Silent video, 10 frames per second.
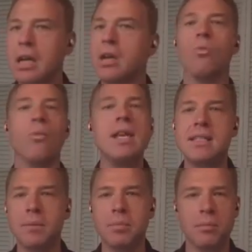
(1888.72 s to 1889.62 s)

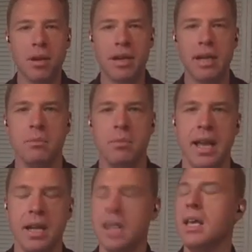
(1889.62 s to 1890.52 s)
Reasonable marketing
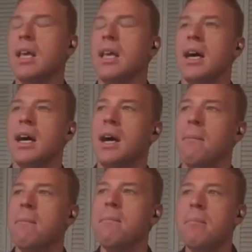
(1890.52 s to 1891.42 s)
plan.
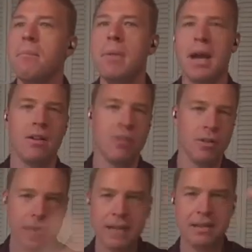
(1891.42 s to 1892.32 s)
Um, uh,
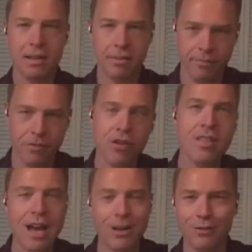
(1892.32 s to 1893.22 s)
or a, a
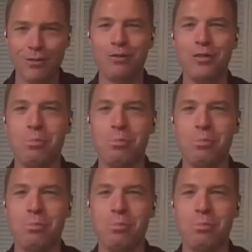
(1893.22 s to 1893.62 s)
30,000 foot view